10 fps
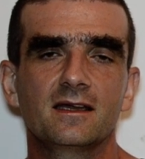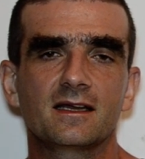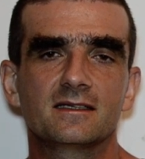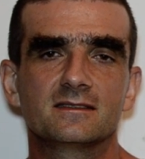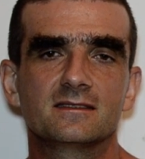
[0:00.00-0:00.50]

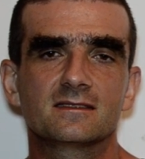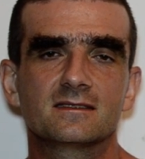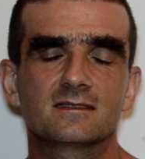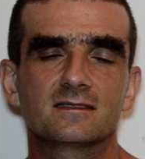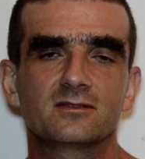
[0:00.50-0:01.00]
And
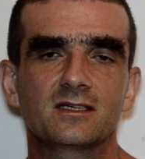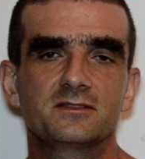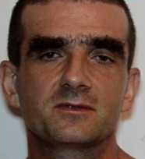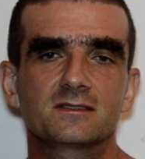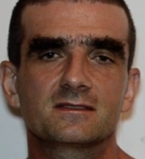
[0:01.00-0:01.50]
the
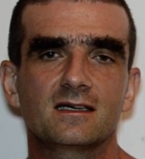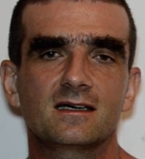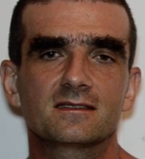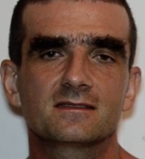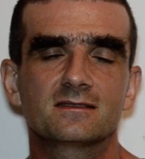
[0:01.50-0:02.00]
race will start.